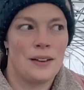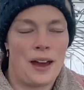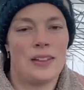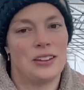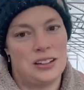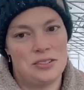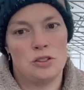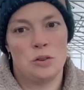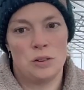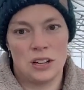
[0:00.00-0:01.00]
at least
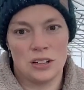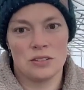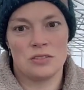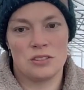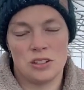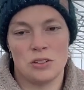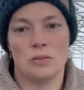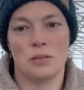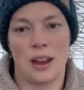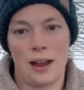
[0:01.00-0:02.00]
2 years to
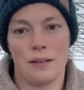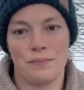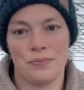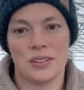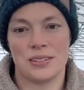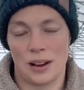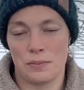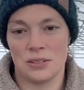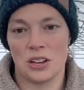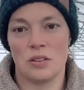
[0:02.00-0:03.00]
get
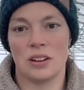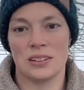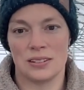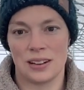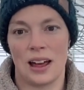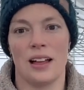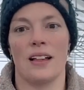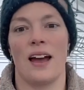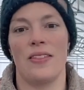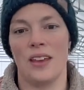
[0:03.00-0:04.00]
stems that you can
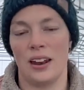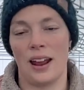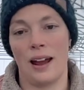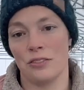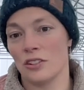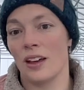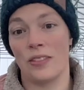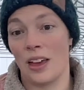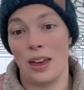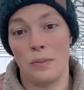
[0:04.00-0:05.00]
sell, and then after that
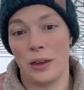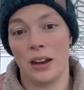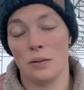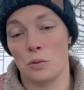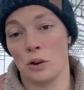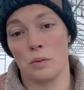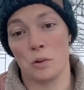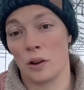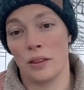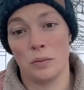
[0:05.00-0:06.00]
they keep getting more and
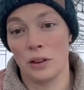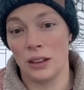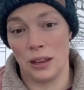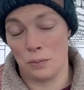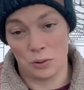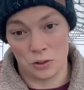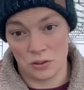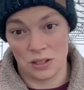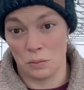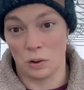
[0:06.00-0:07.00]
more, and they really keep
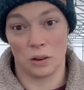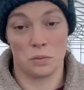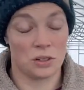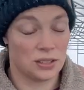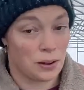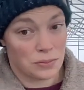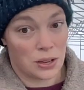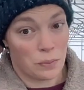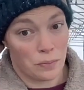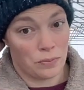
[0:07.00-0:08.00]
producing more and more stems,
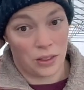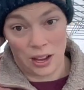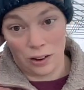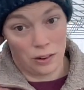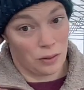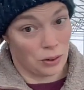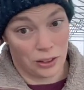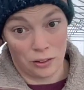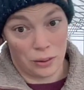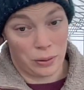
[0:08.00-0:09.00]
and they are a really
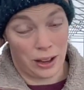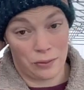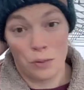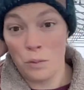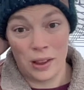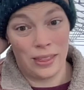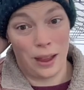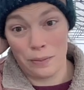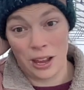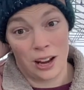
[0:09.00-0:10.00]
great plant. From one
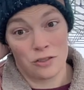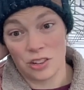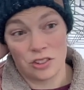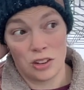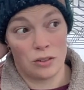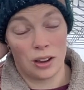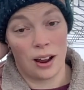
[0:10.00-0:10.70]
limelight hydrangea,